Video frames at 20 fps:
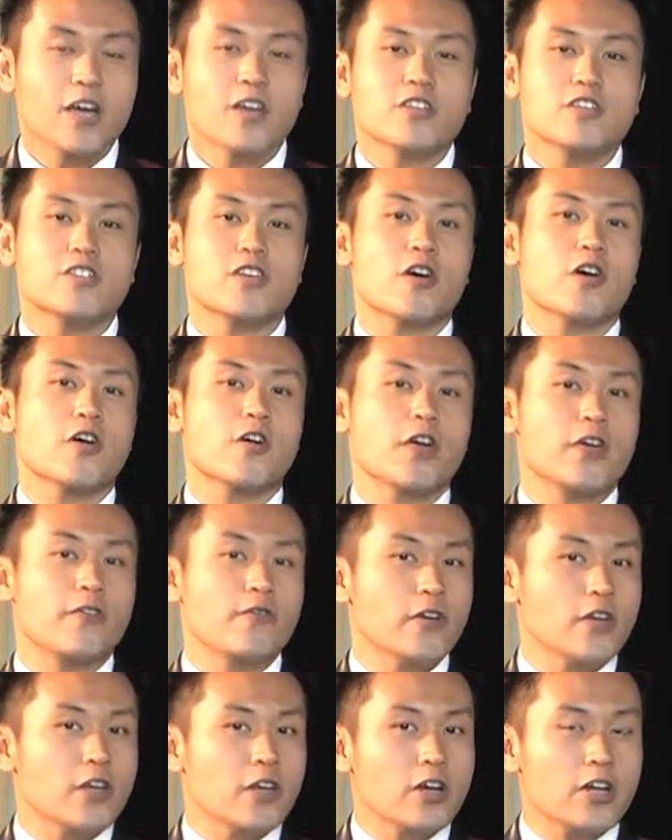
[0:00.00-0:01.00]
So if
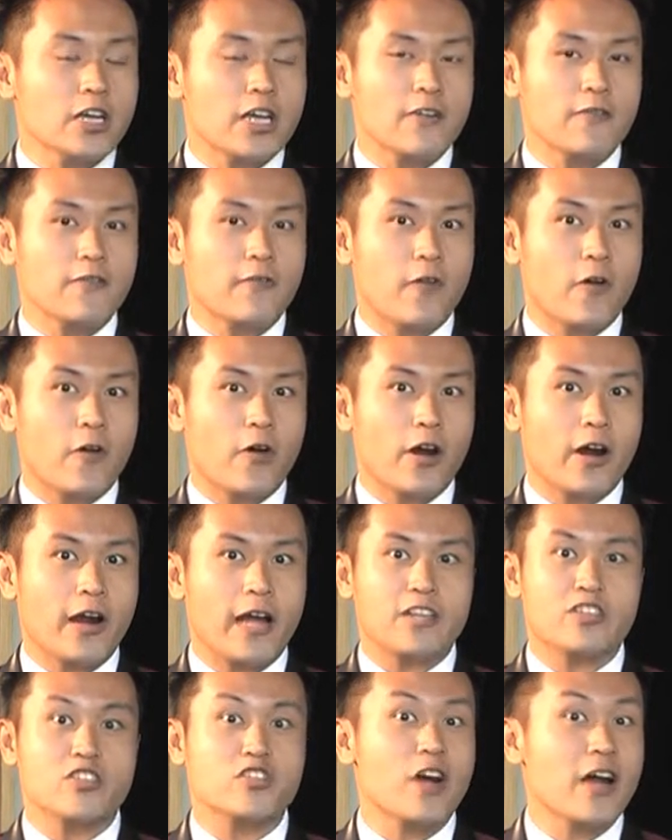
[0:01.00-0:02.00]
you're looking for
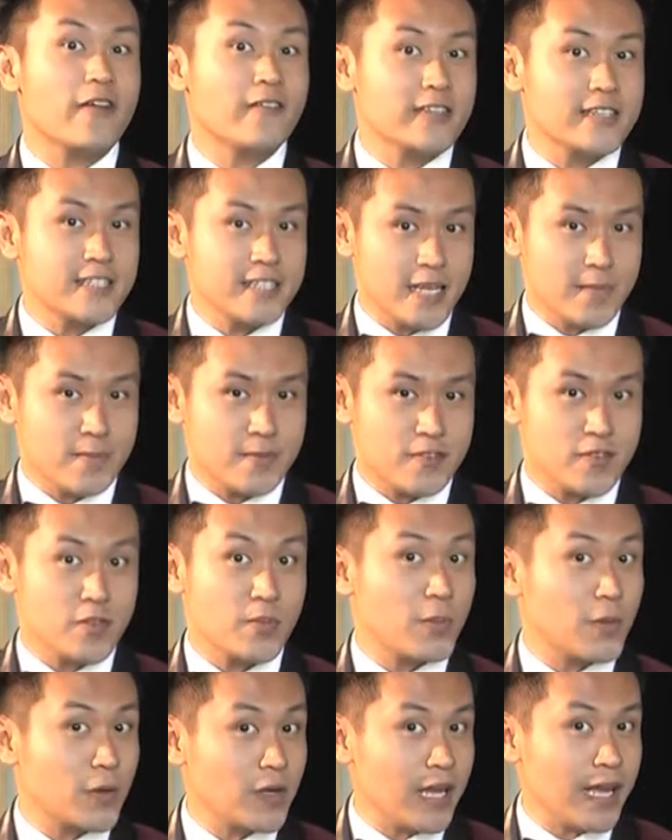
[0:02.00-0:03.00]
a travel tips to
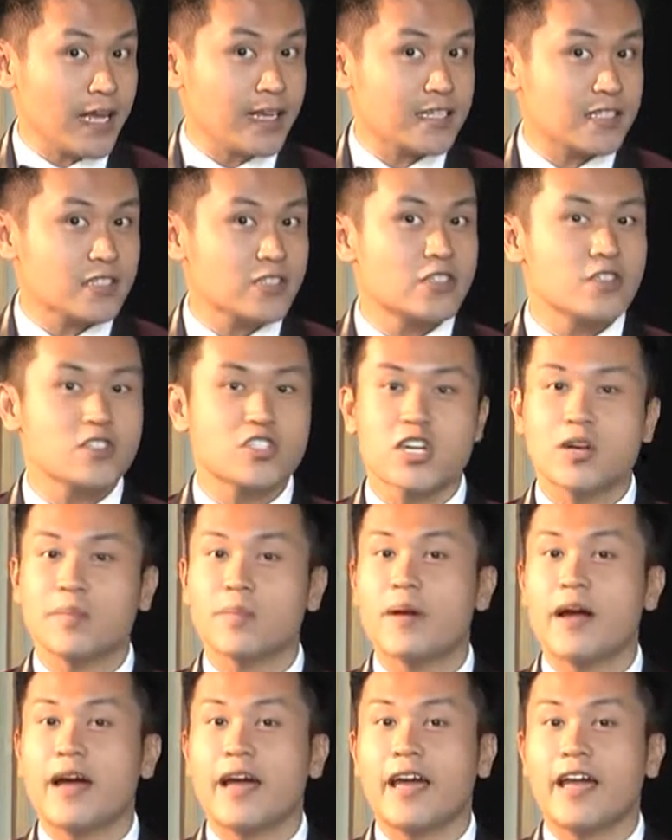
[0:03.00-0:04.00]
Phuket, to Chiang
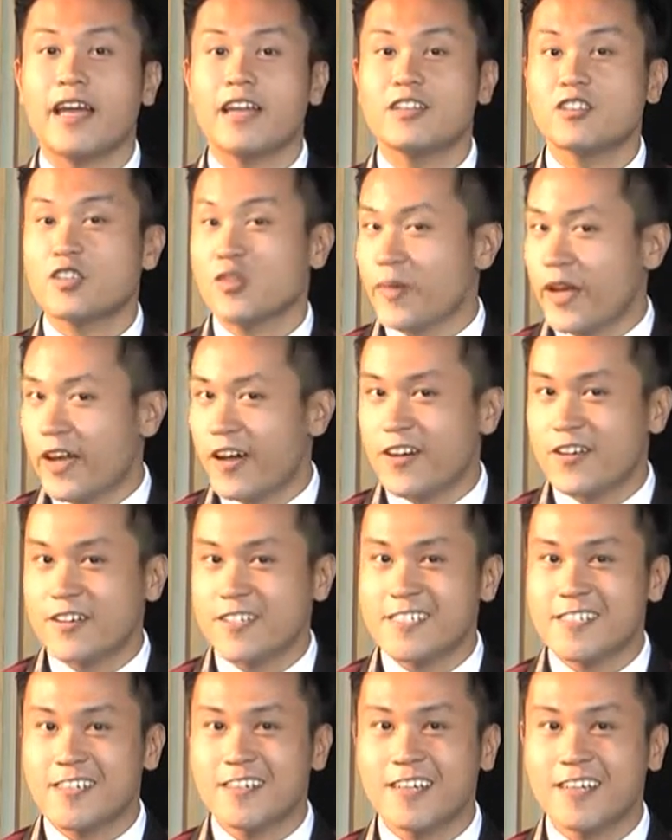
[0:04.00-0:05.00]
Mai, to Mae Hong
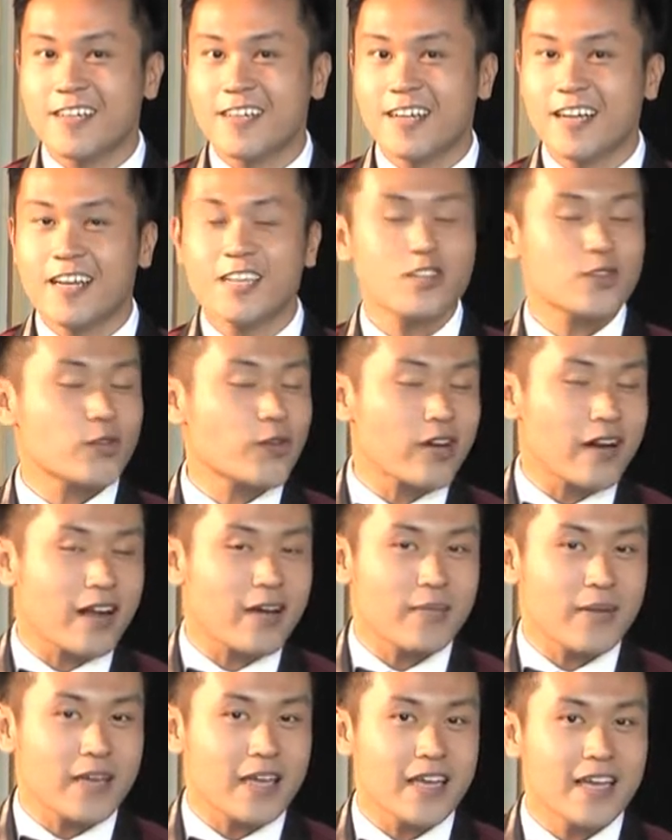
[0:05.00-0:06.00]
Son, to
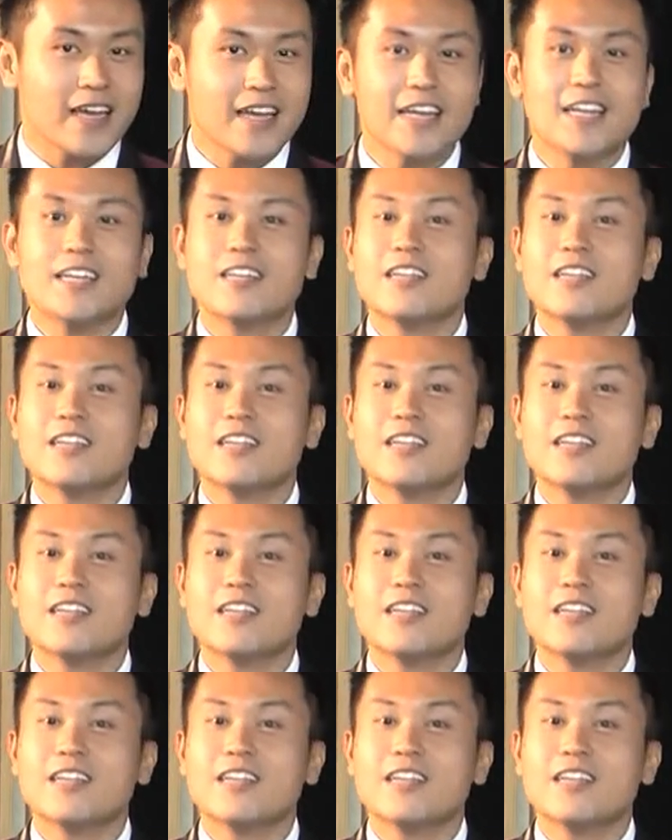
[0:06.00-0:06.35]
Krabi,